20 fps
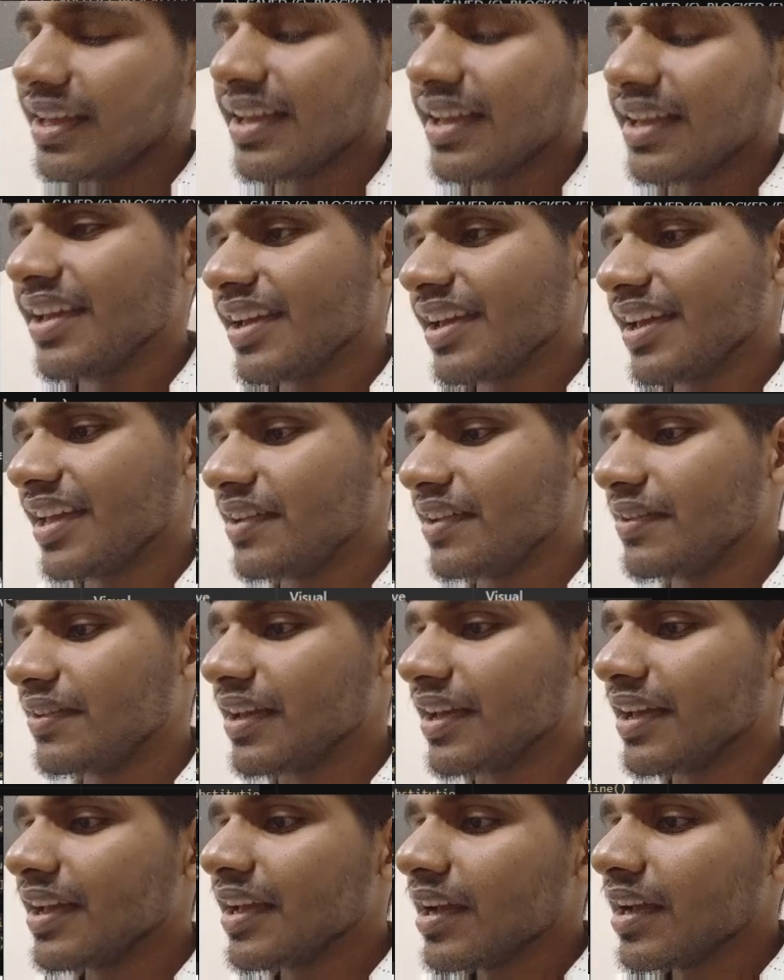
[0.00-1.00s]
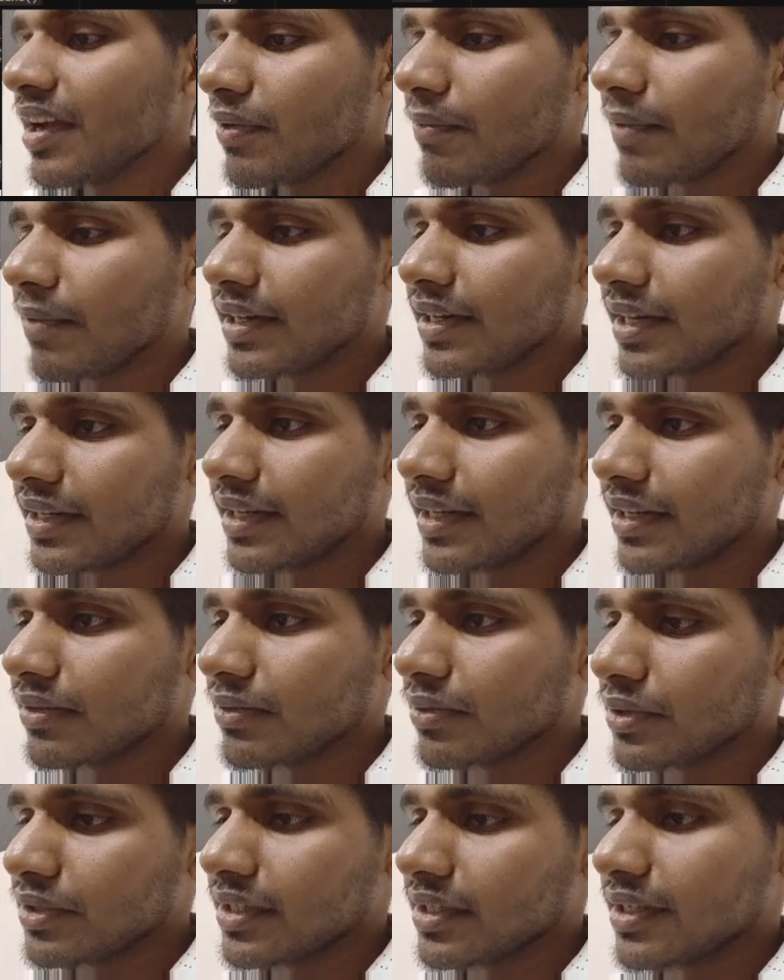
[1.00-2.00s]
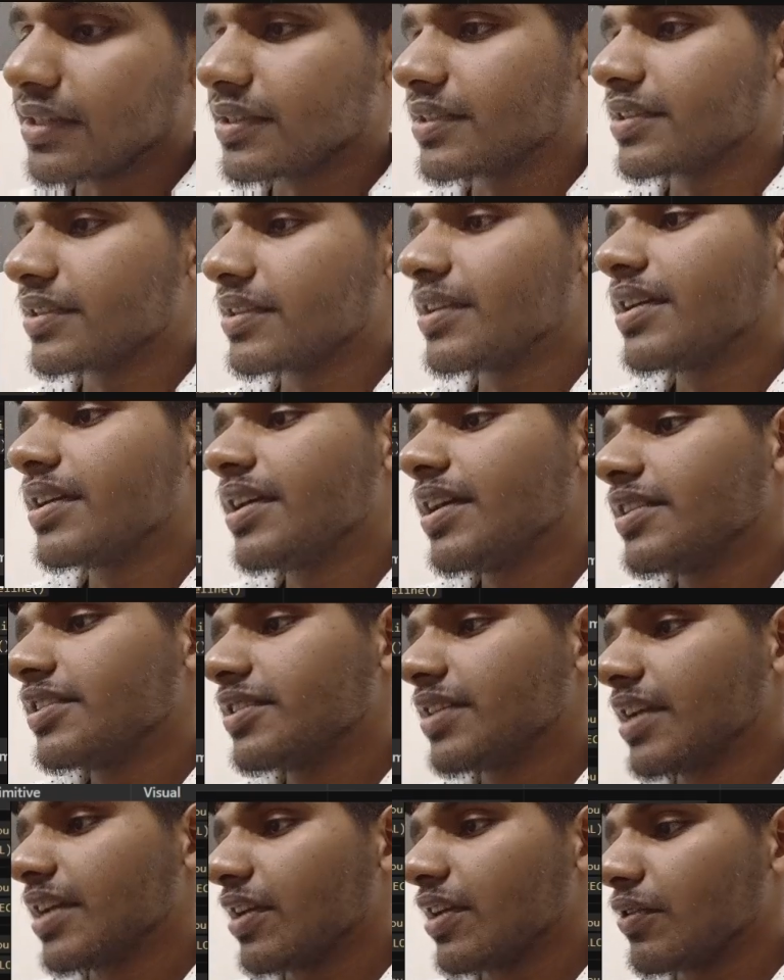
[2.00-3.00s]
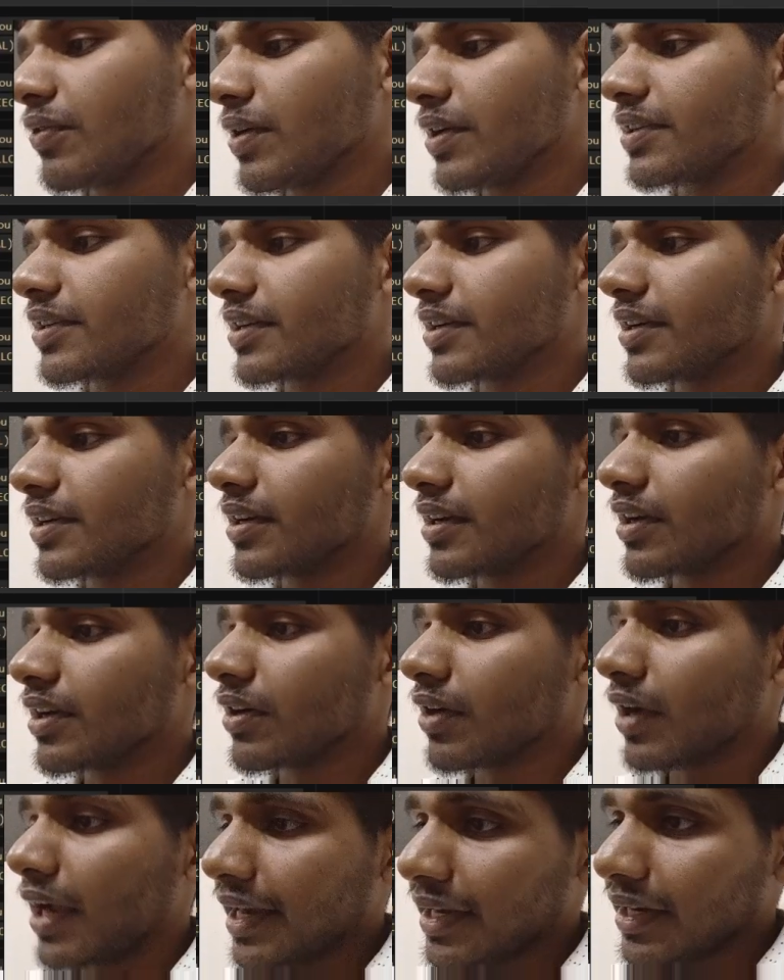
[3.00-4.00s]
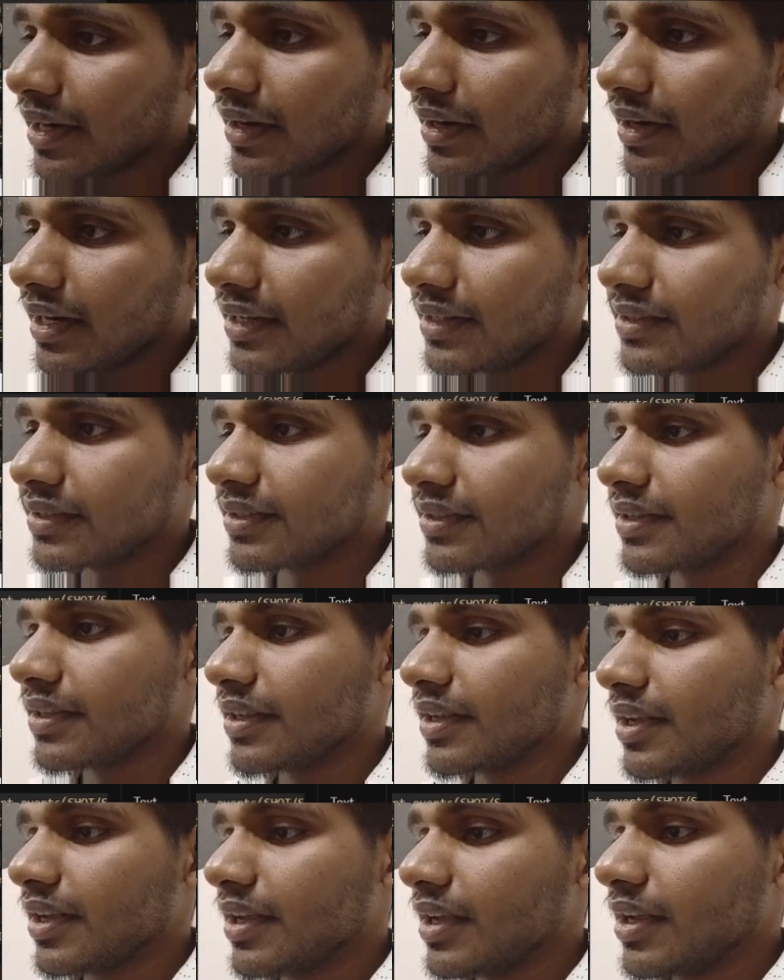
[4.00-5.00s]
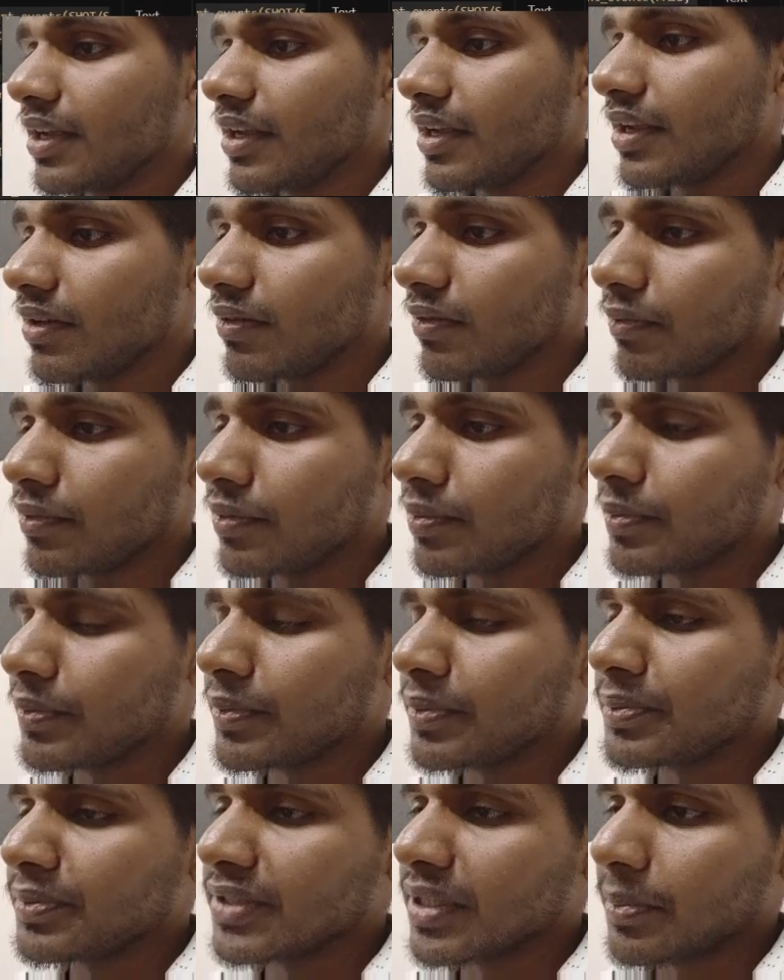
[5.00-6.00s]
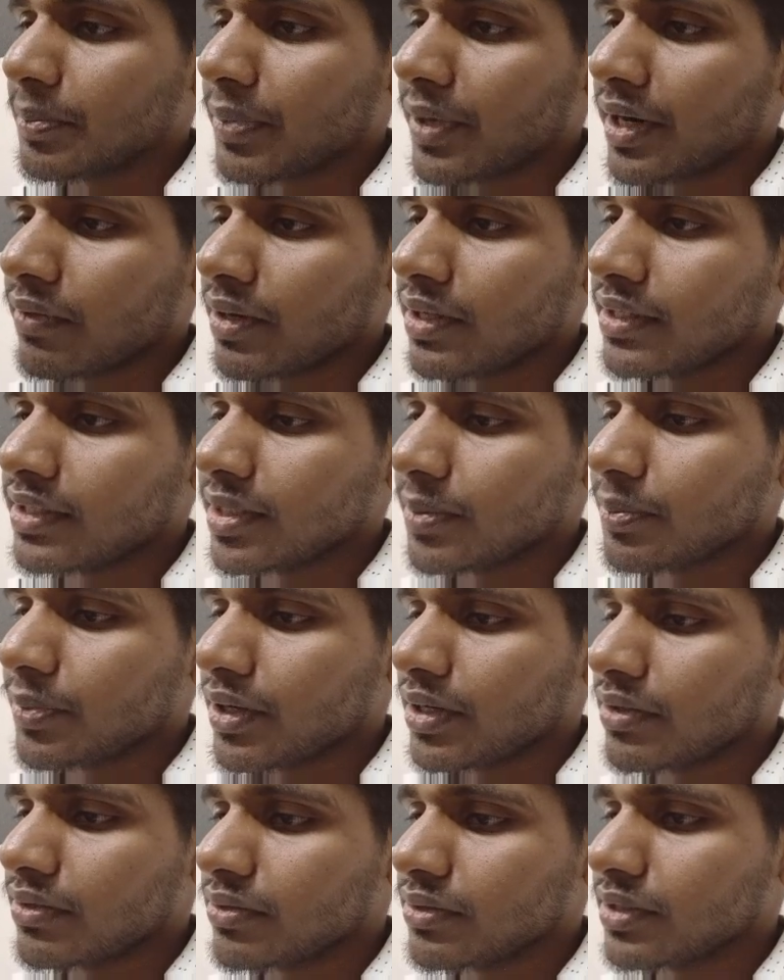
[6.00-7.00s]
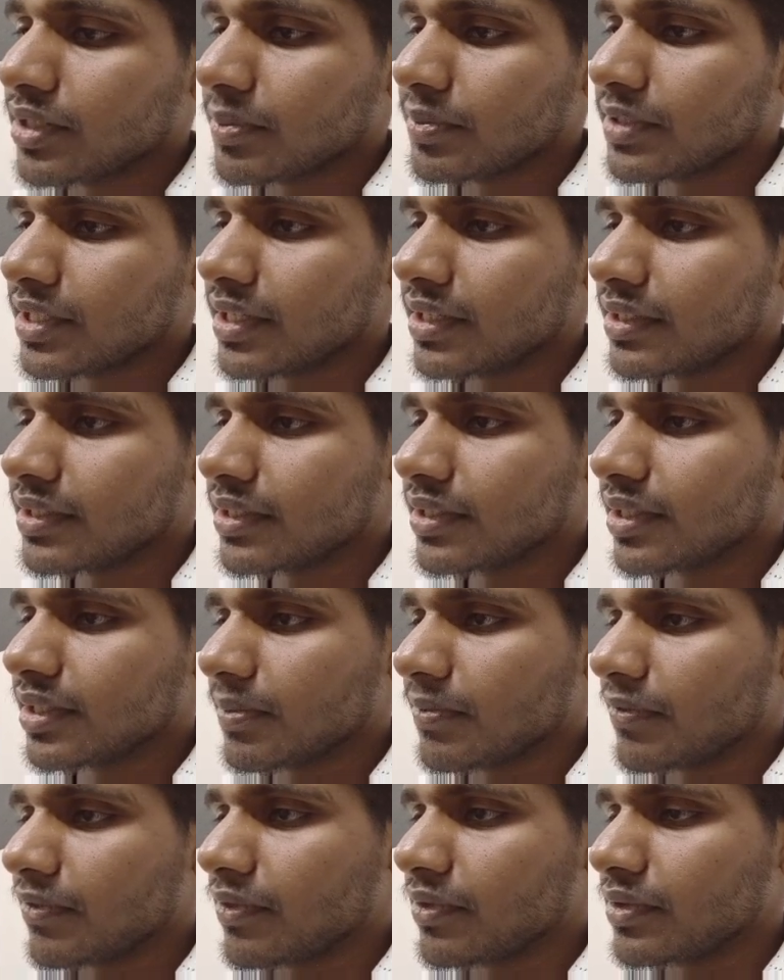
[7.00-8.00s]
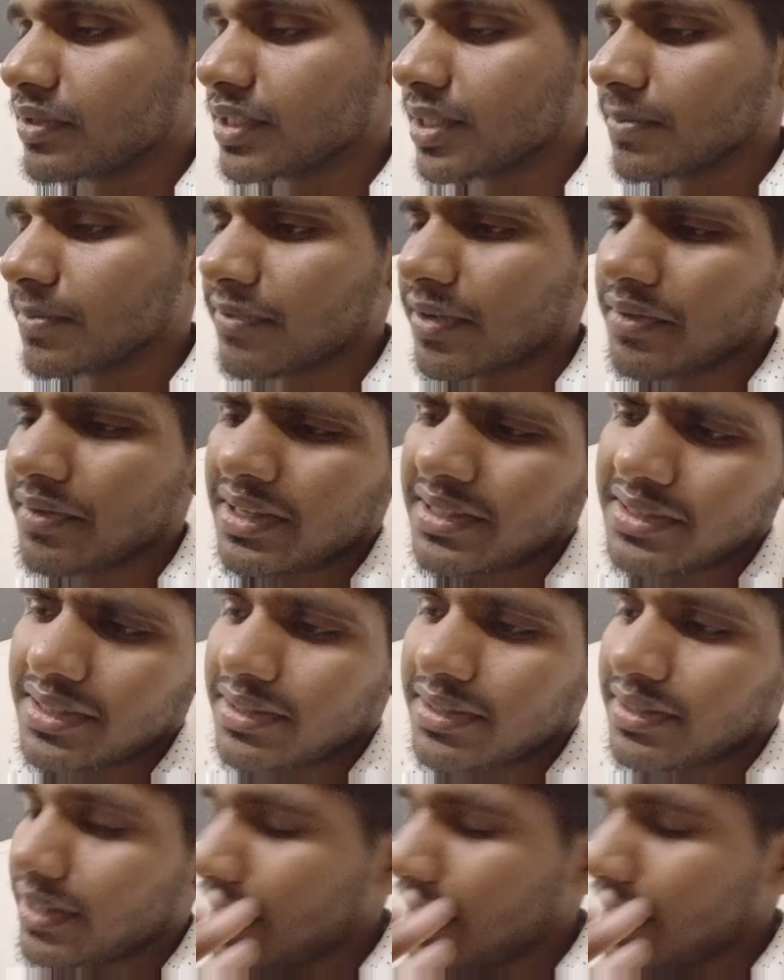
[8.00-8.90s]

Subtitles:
Anyway, 138 questions, shallow water, categories, subpart 1, subpart 2, sub 3, sub 4, sub 5, etc.